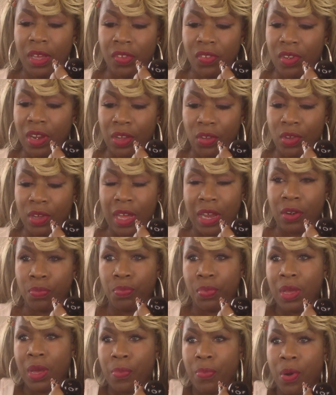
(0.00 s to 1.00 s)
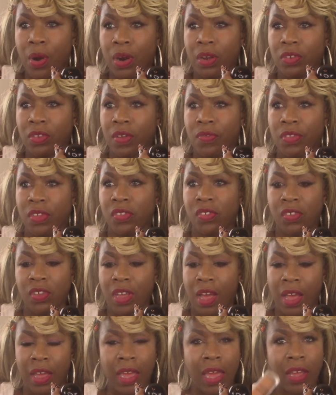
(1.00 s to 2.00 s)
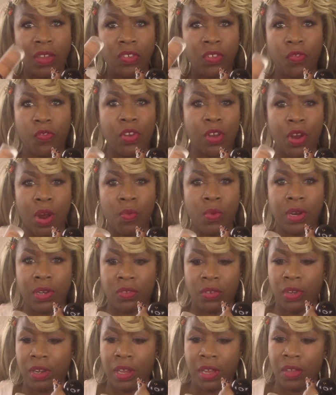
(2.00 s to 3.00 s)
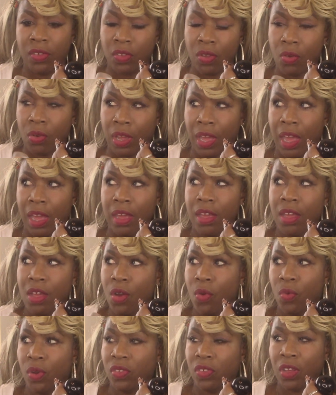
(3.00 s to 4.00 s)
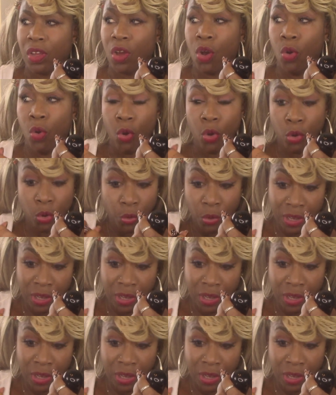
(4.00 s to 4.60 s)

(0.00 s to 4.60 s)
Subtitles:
It's like you got to be a part of the CIA to figure out what it is. Okay, what's the code?